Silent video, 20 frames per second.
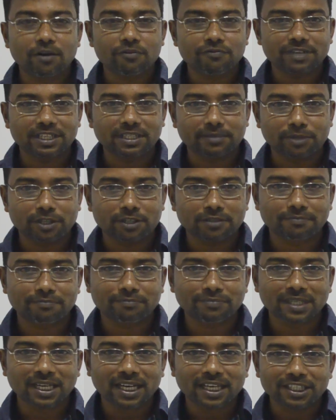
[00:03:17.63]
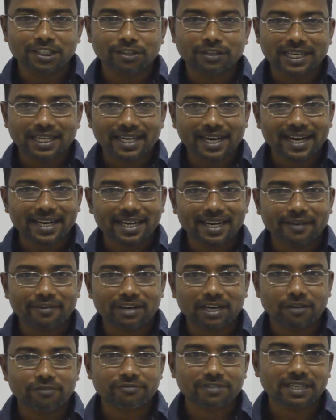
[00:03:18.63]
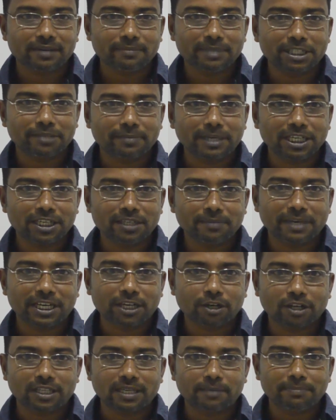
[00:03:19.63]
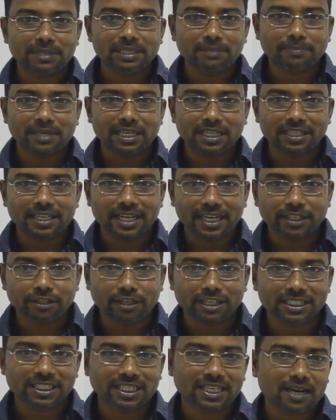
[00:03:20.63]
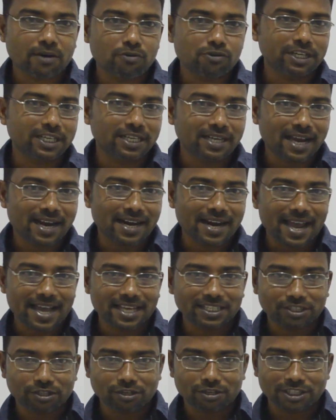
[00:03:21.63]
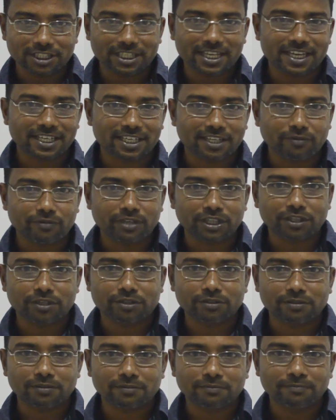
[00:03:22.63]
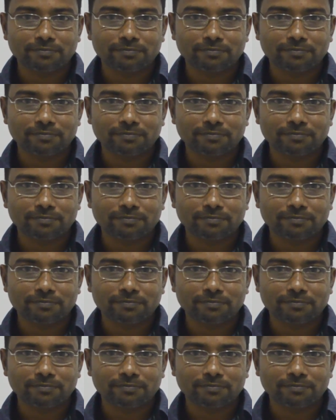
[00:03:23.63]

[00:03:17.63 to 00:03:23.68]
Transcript: Furthermore, your greater level of commitment depends on the people that you are surrounding and associating with you.